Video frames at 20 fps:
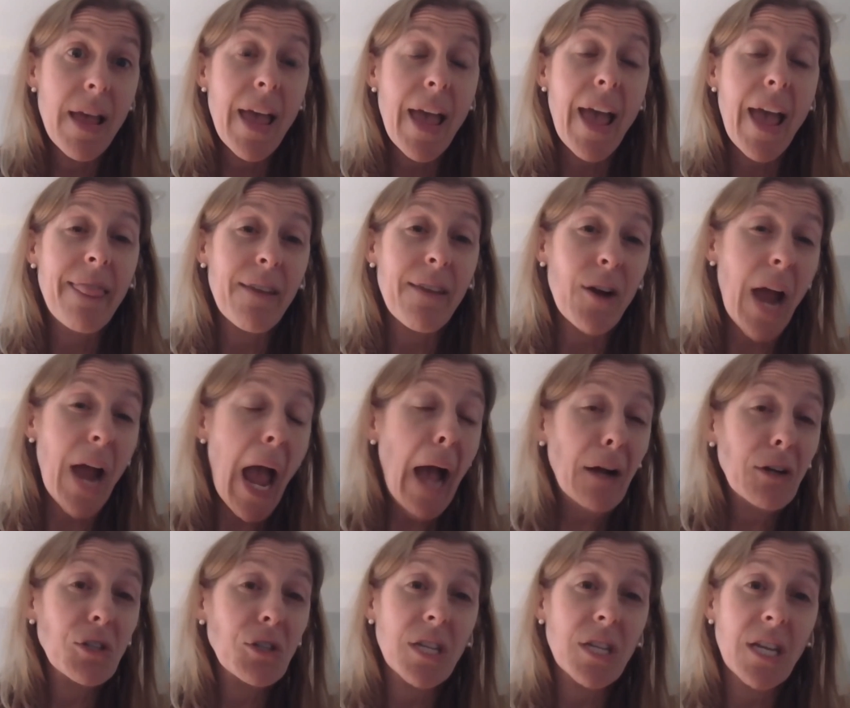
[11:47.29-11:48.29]
and they're
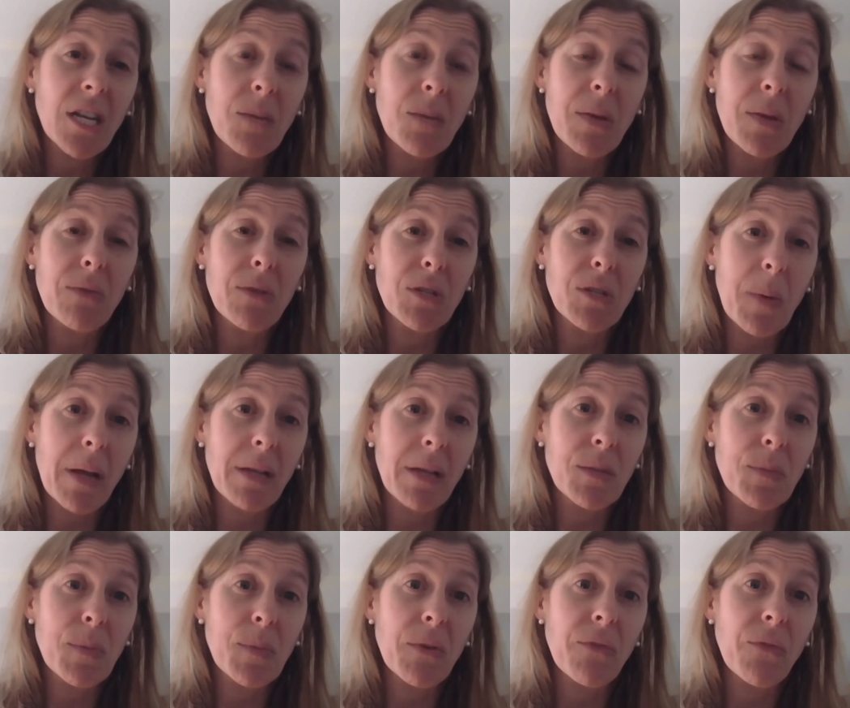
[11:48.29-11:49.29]
actually going to be
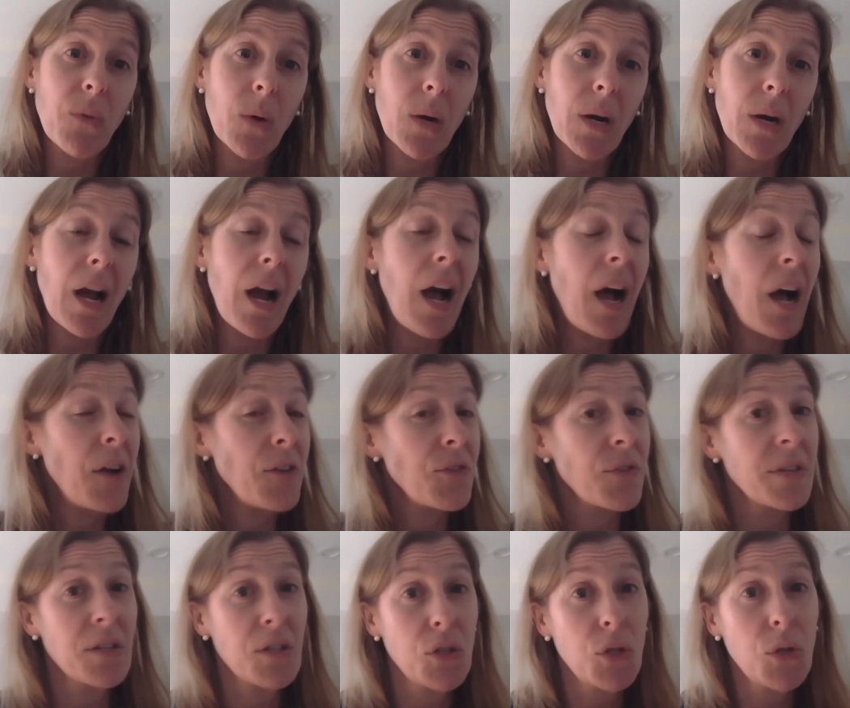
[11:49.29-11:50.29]
responsible for
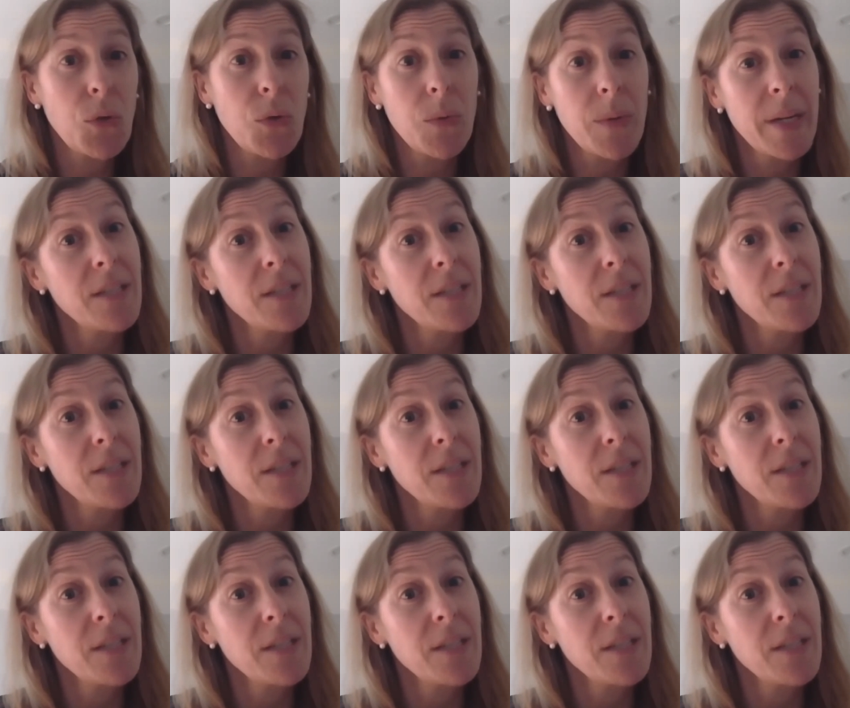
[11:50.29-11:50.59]
102.